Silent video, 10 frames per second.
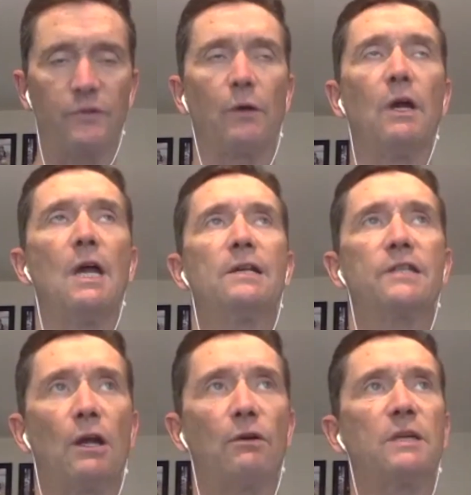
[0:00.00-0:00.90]
So
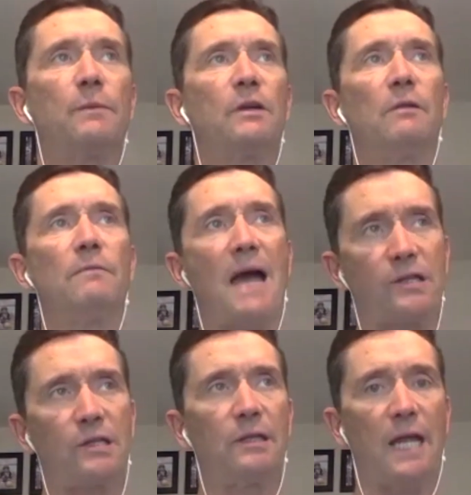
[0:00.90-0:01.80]
stereotypical
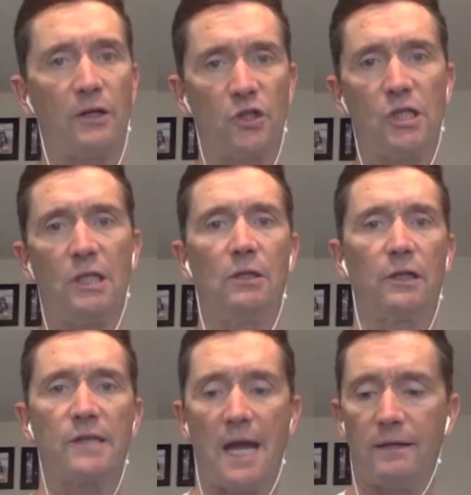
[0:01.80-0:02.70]
masculine energy
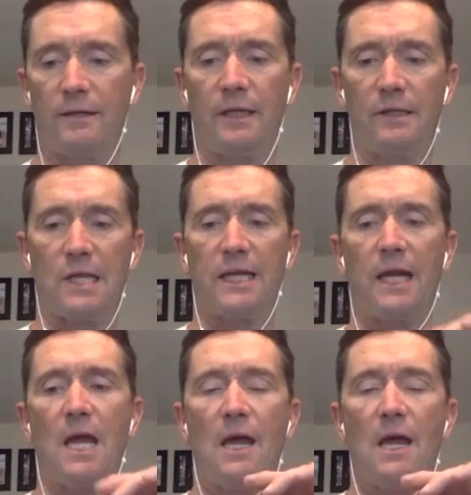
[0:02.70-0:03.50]
looks at things like